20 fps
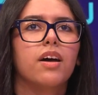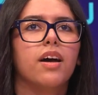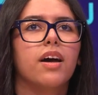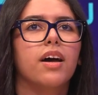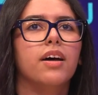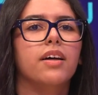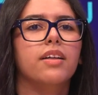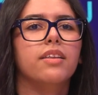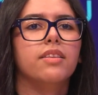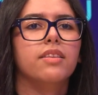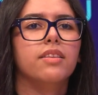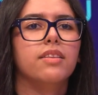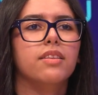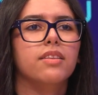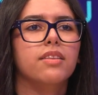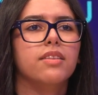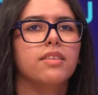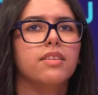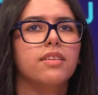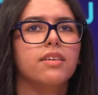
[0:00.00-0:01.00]

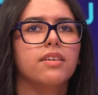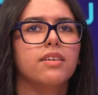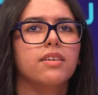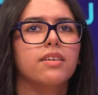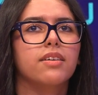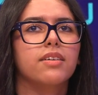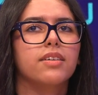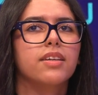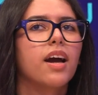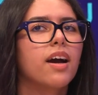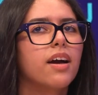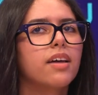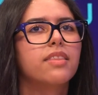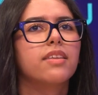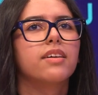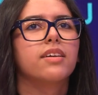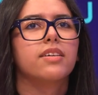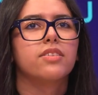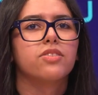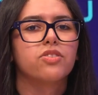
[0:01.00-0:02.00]
and yeah, I
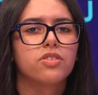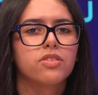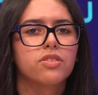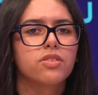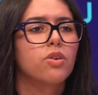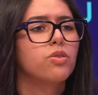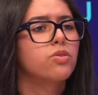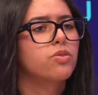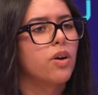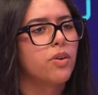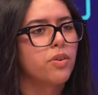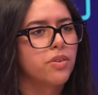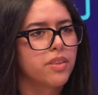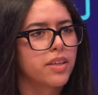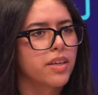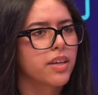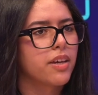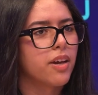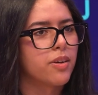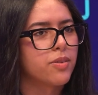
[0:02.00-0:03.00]
think it's just also
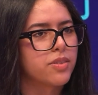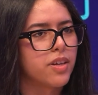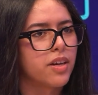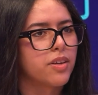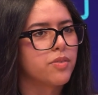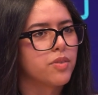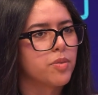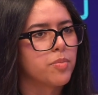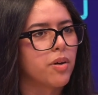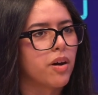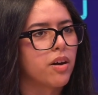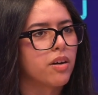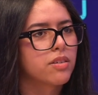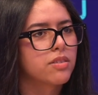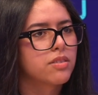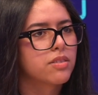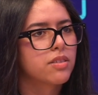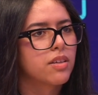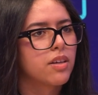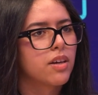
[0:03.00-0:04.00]
thinking outside of the box.